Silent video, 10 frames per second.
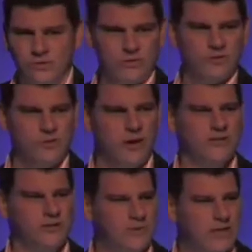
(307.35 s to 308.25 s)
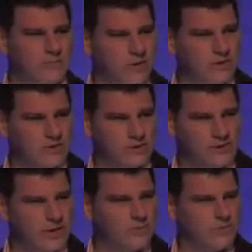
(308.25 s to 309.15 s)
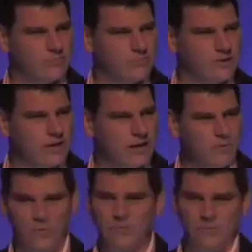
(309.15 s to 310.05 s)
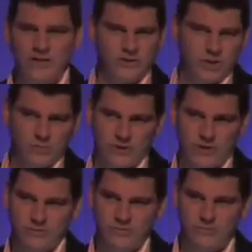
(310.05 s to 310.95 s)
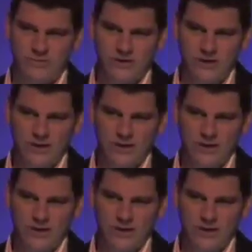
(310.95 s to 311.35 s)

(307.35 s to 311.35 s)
so we've got twice as many boxes as Debenhams. Well, people manage to shop at Debenhams.